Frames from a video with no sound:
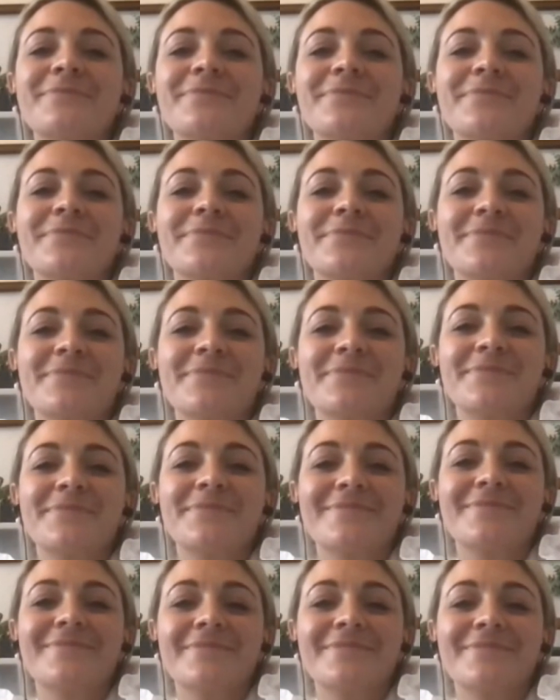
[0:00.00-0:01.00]

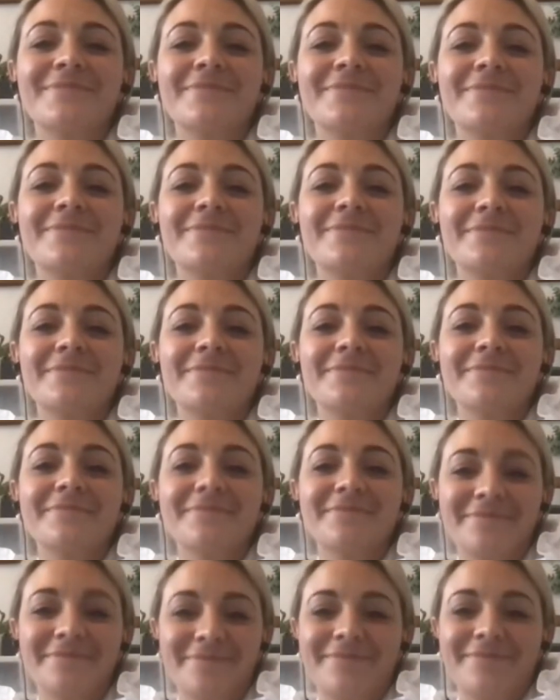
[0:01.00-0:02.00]

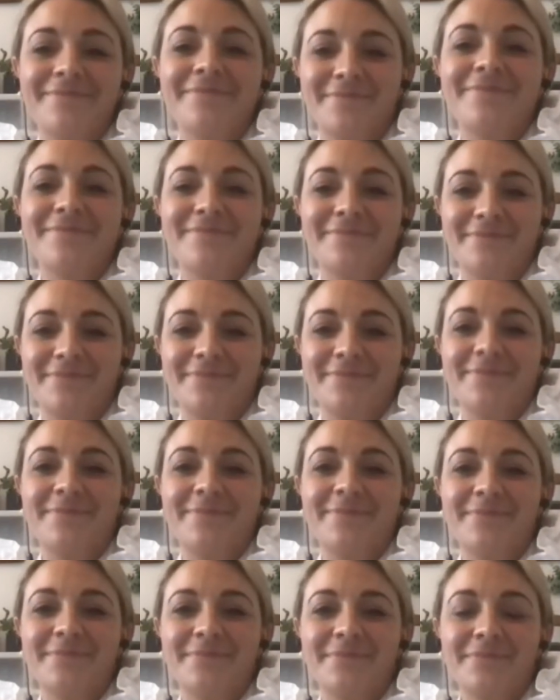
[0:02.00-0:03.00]

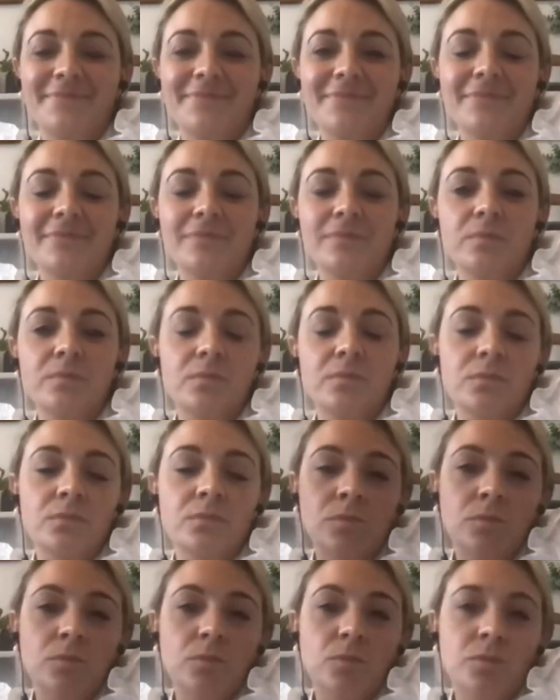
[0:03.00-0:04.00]

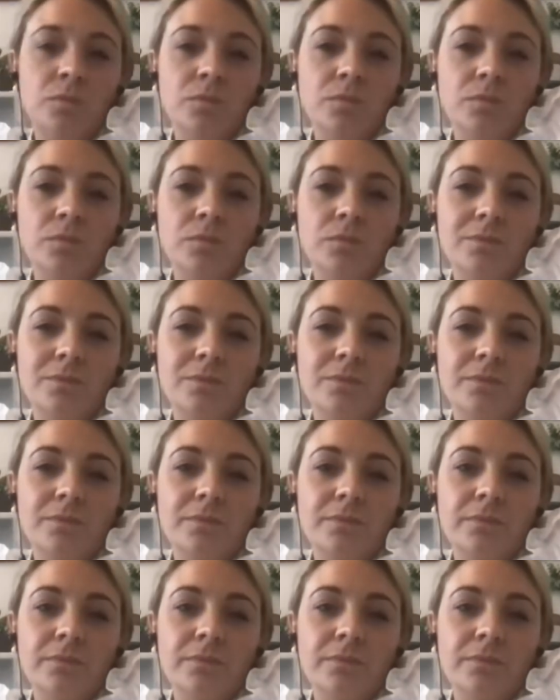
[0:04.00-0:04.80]
The person shown says nothing.